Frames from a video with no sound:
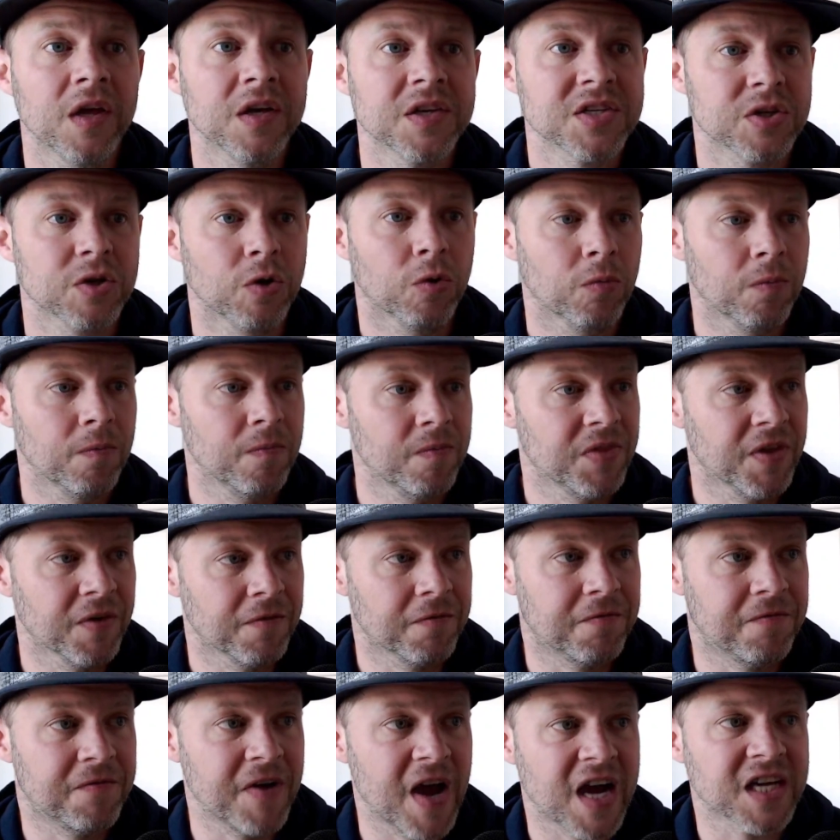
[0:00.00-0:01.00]
So the
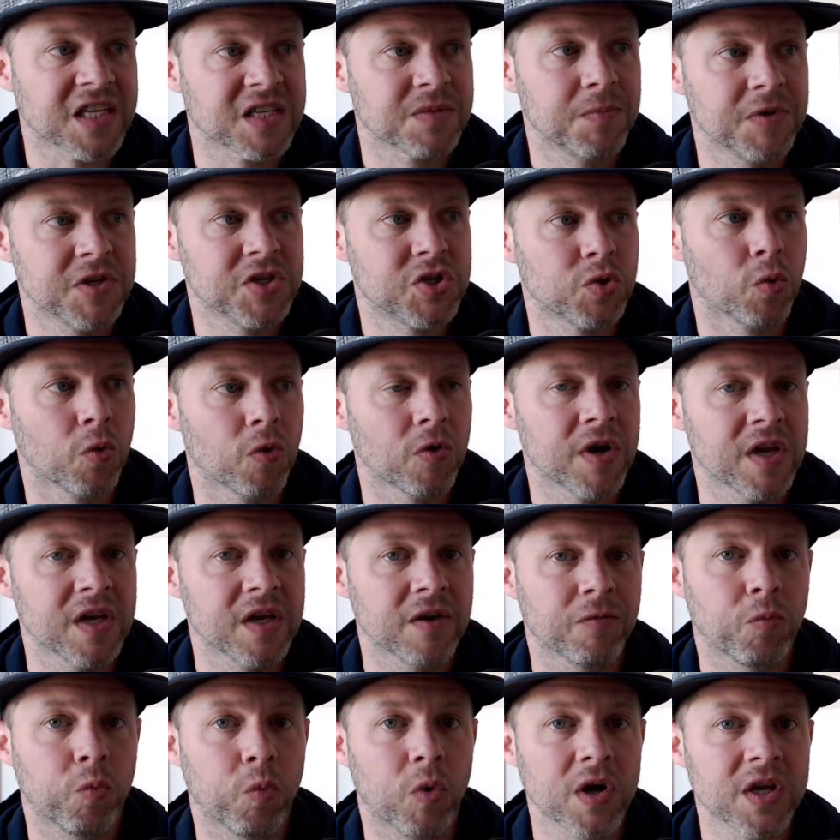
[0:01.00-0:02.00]
vast majority
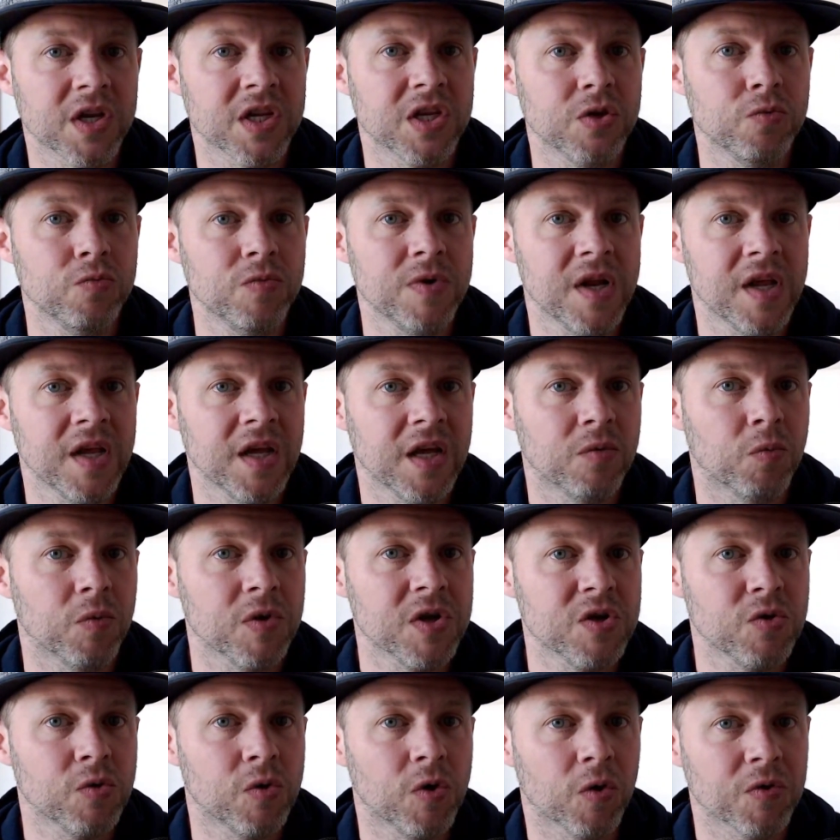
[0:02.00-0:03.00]
of what you need
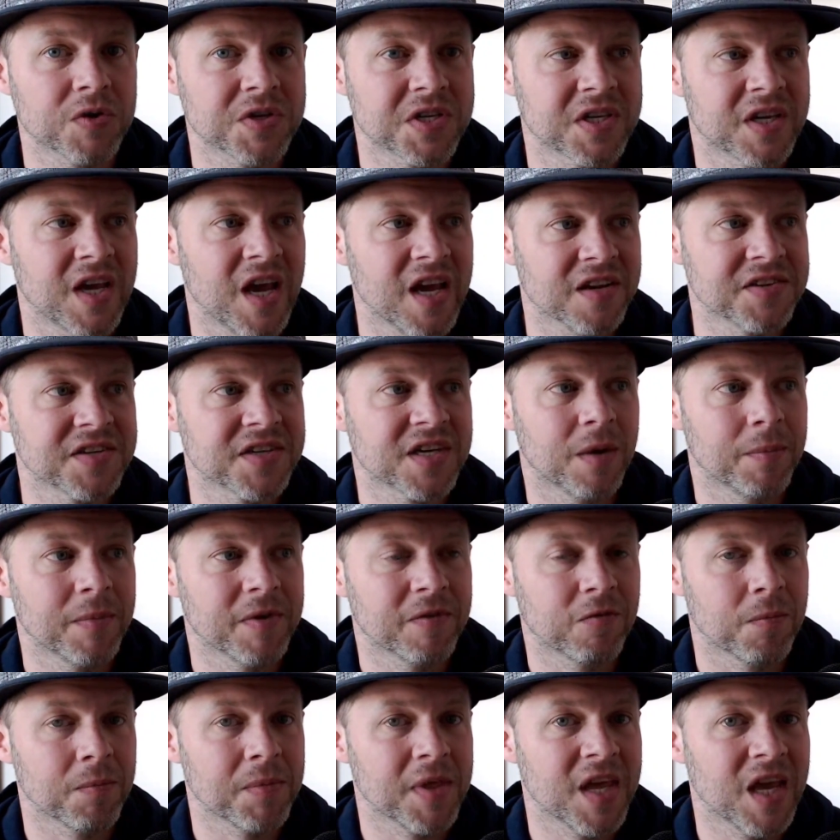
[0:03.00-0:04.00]
when you go to skate is
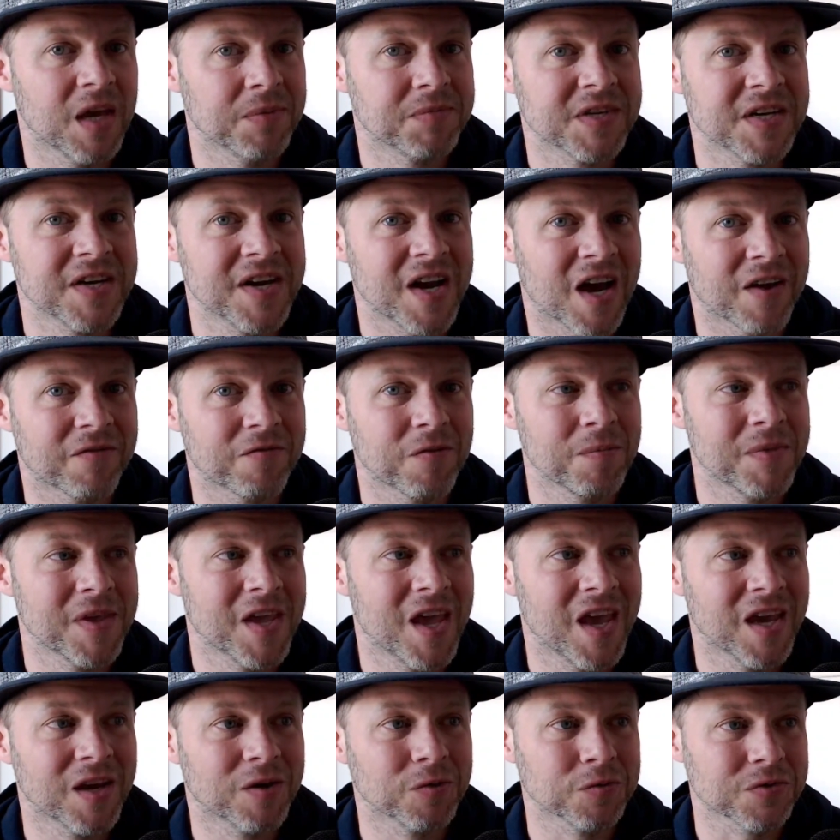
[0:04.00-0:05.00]
coming from the hips and not from
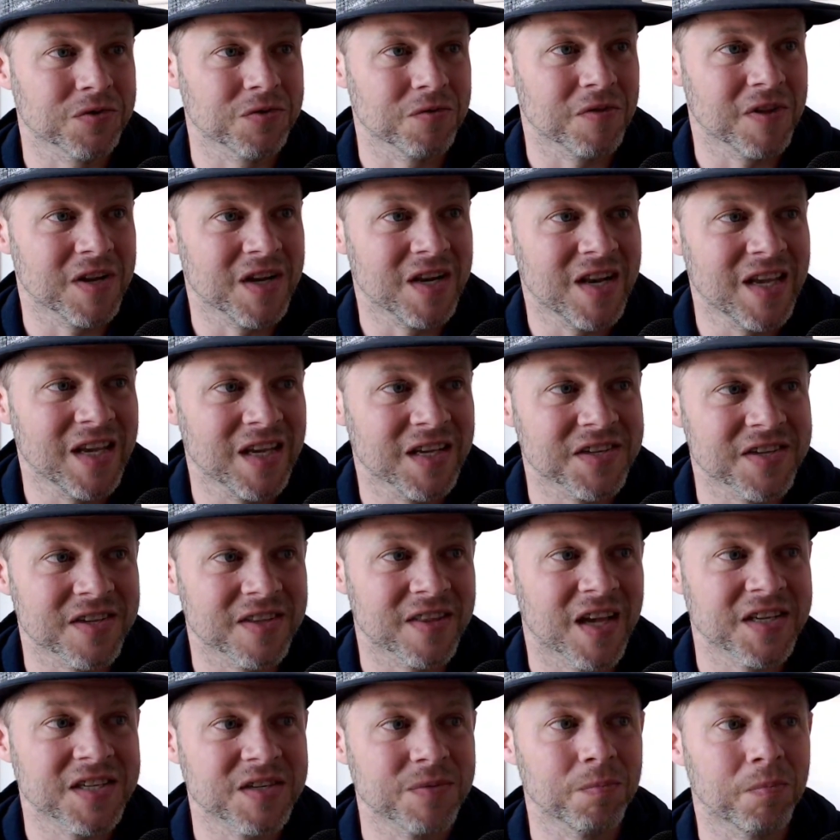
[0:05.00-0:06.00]
the ankles or the knees.
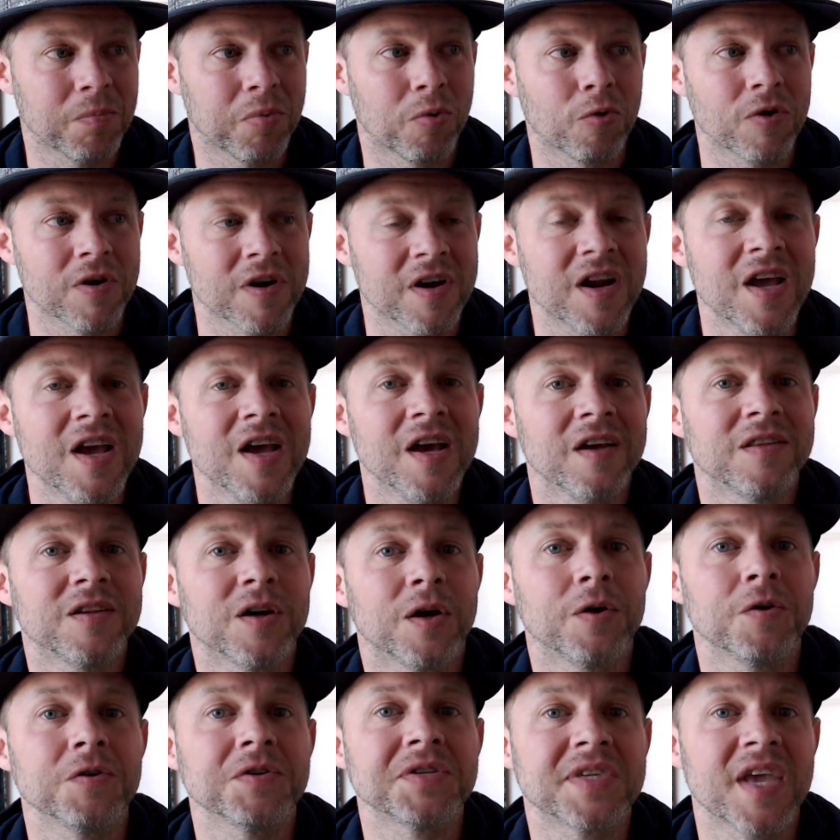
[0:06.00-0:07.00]
And that's important
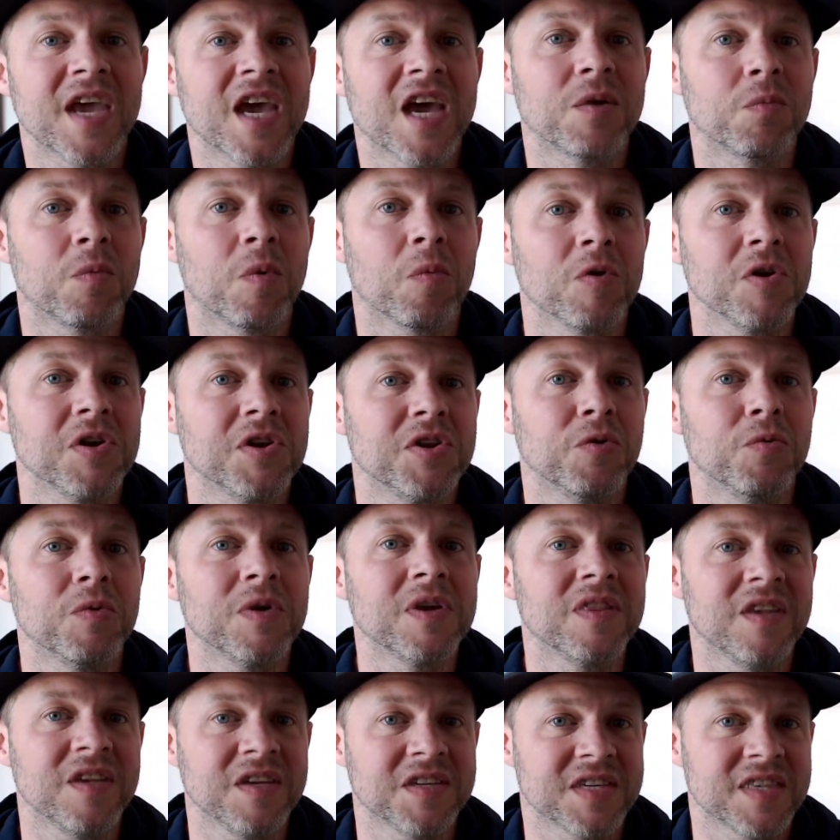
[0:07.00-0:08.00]
to understand when we're
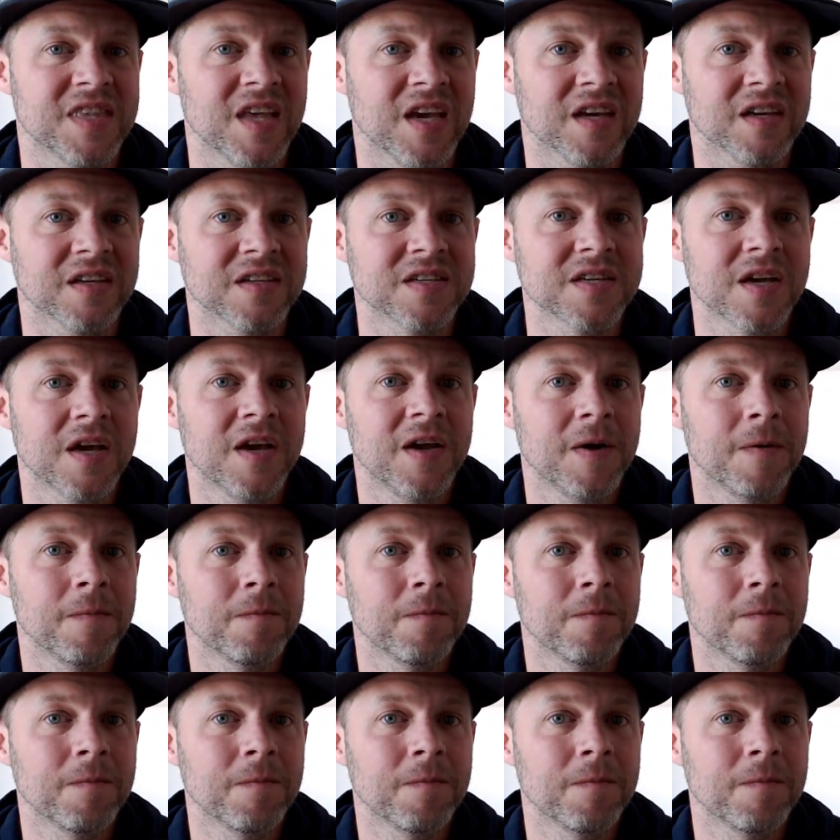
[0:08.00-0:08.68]
doing these things